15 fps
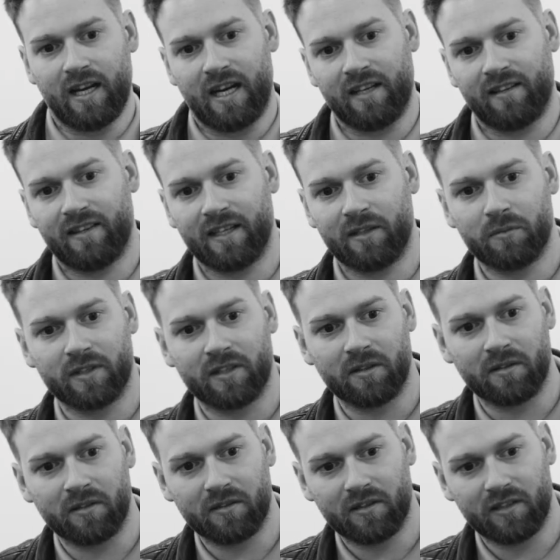I think with
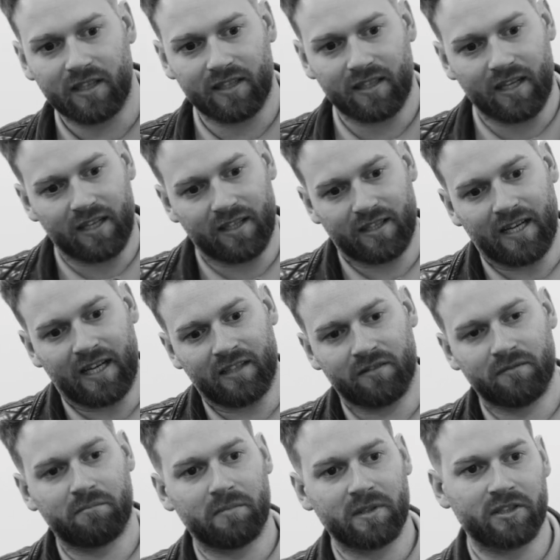it
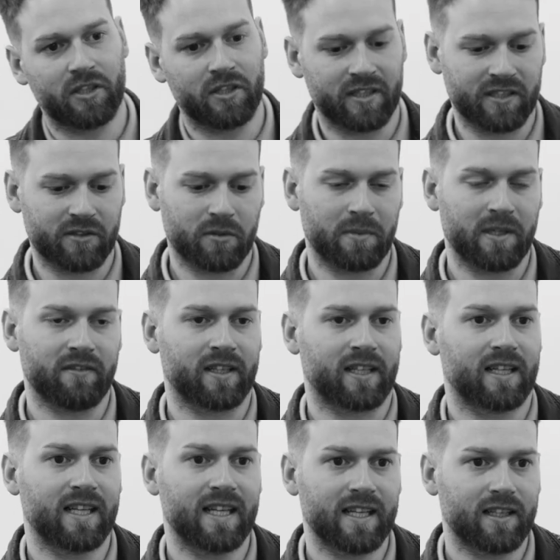can be turned into a bit of a
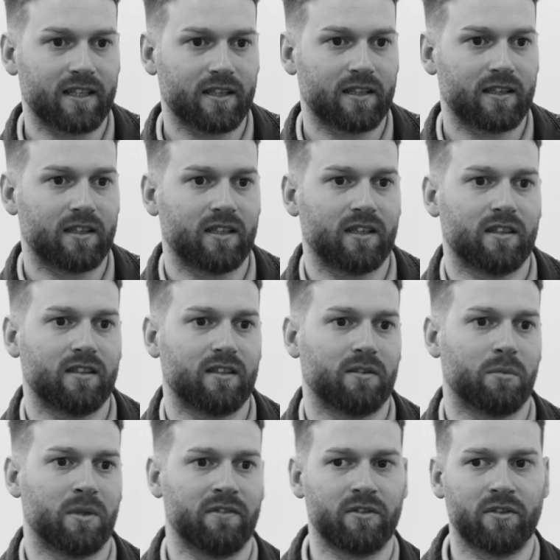click.
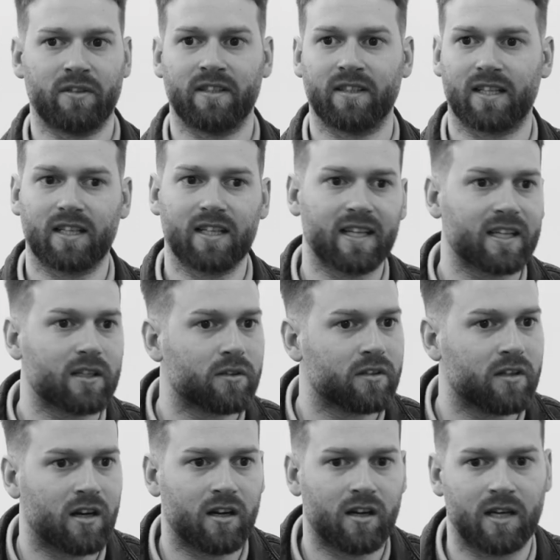Whether you're in the click or
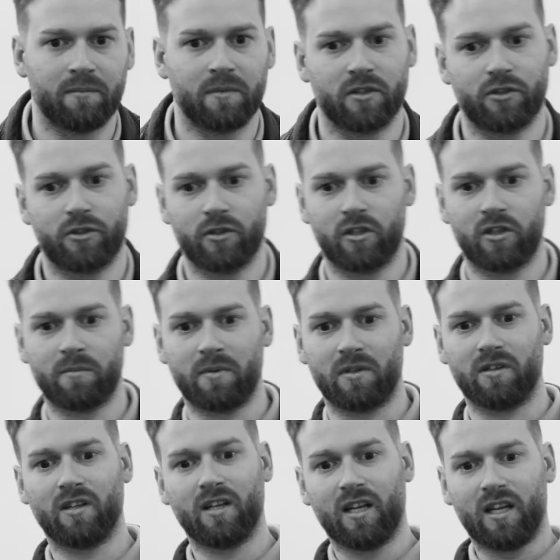not, I'm not sure,
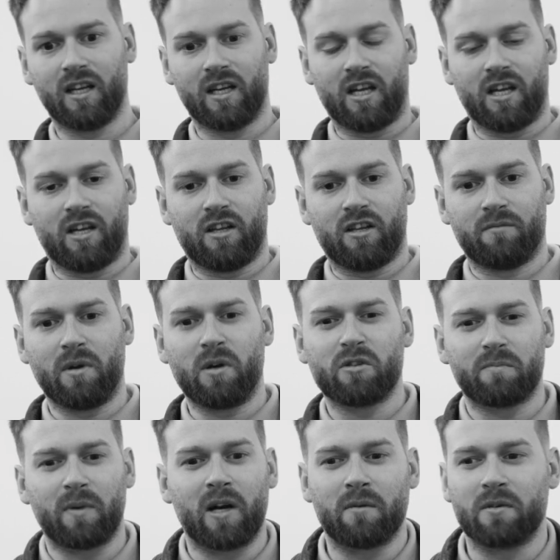but
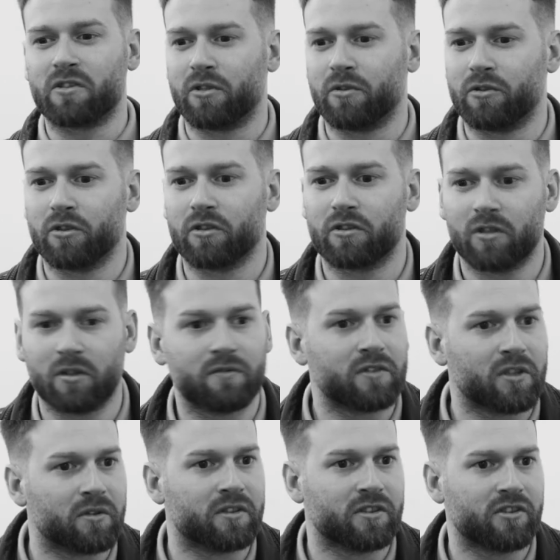most barbers who just love
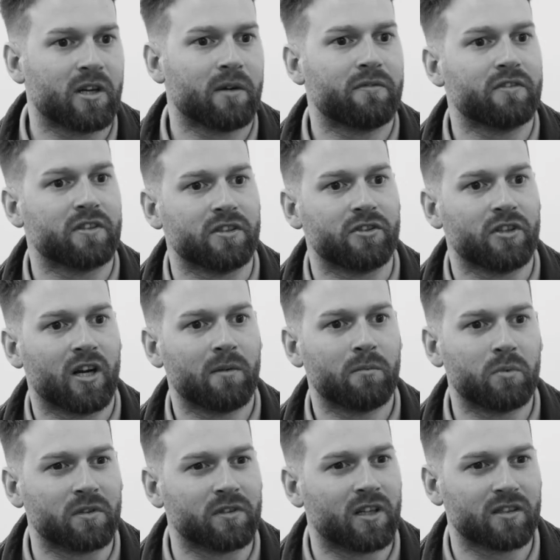doing the job for the
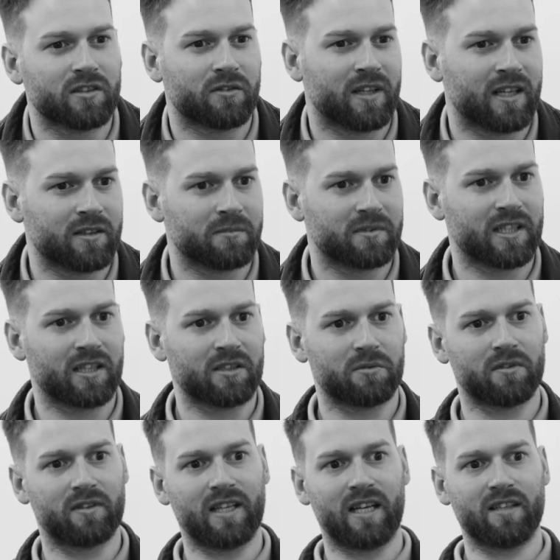job will not surround themselves
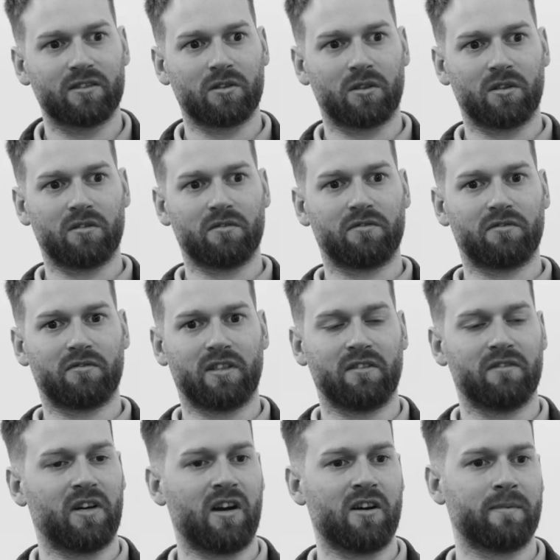with that sort of
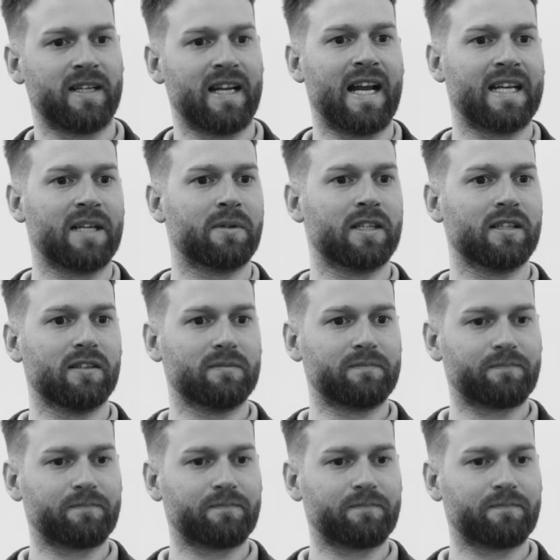environment anyway.